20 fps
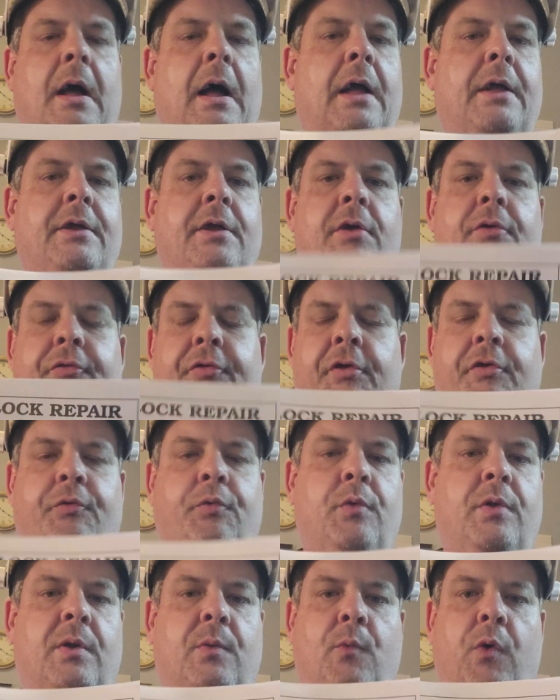I use this
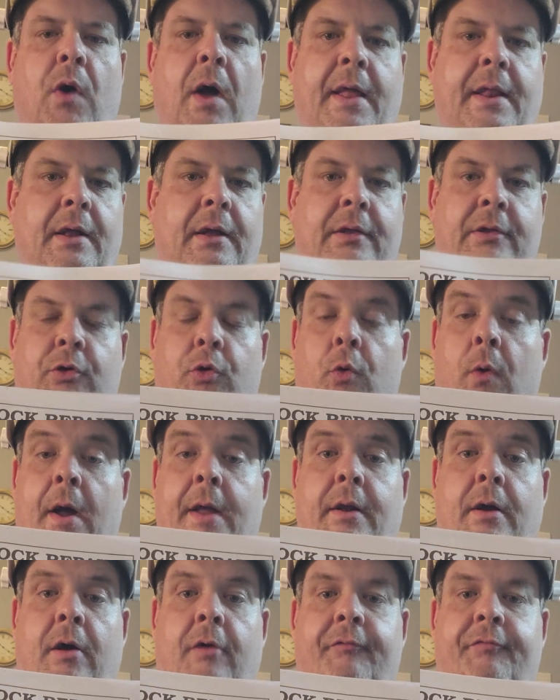one
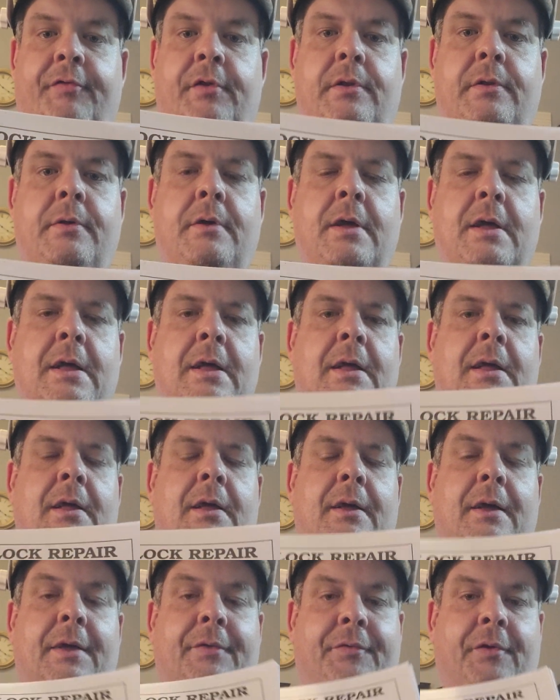quite often.
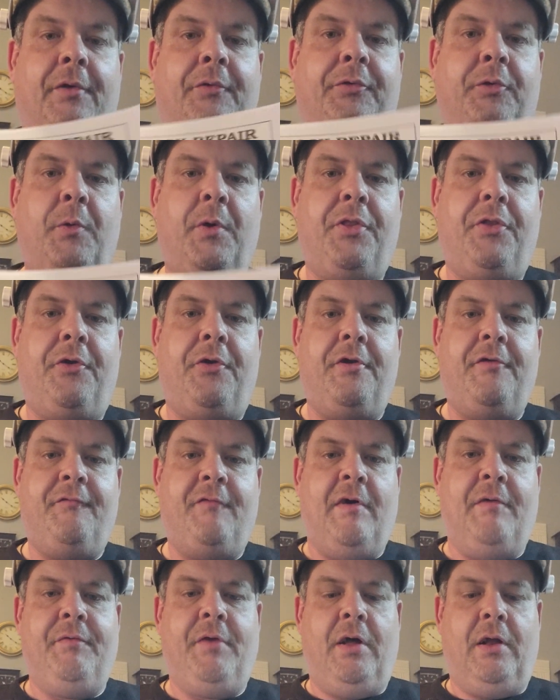It's also a
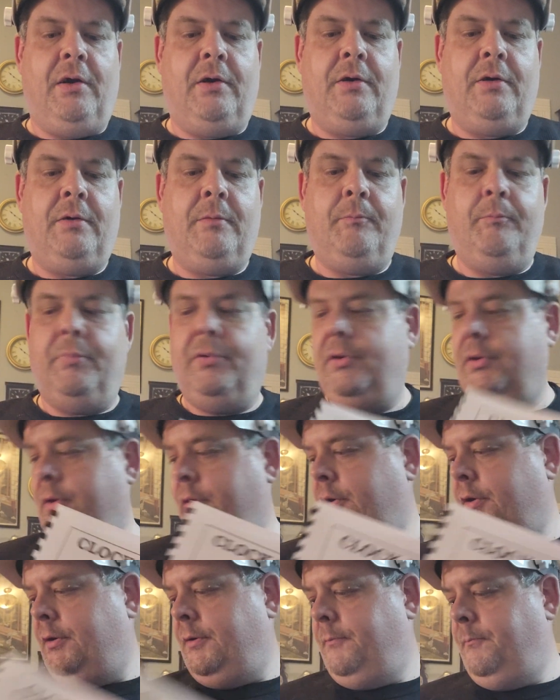$35 book.